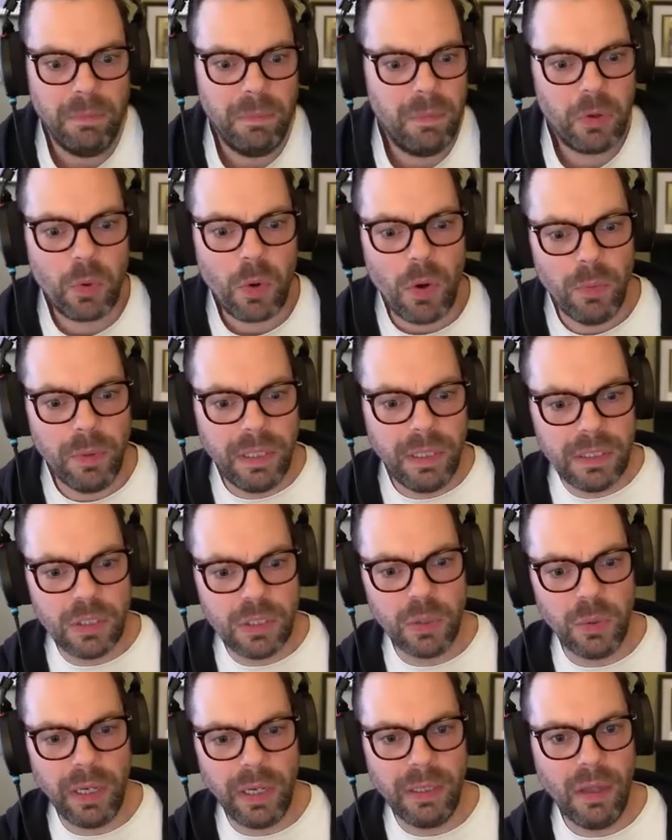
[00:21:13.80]
thrown
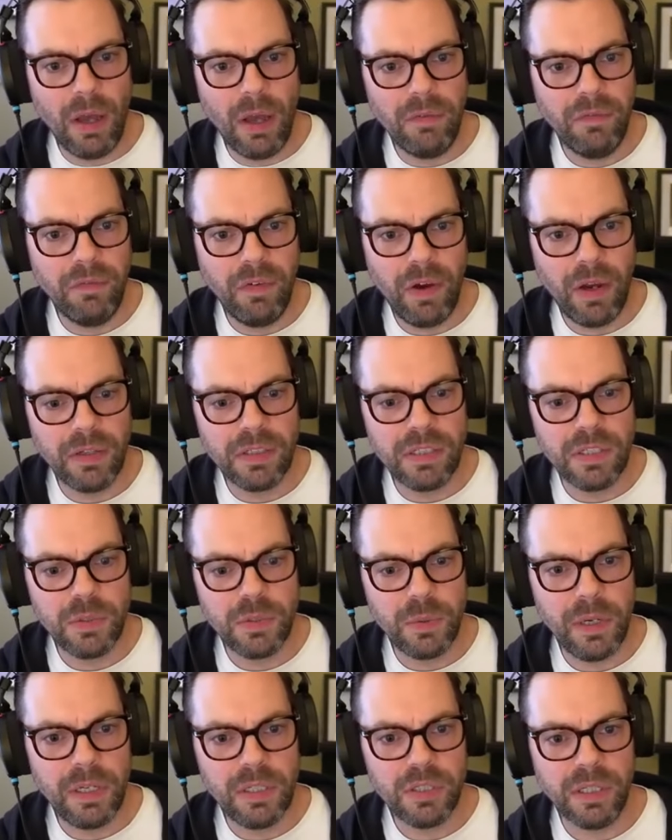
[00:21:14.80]
into a live fire
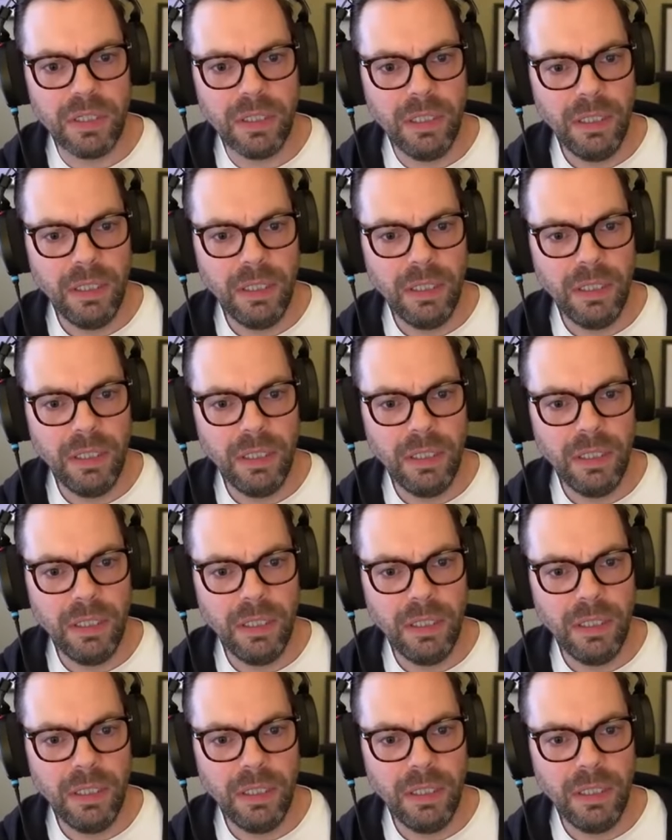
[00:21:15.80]
situation.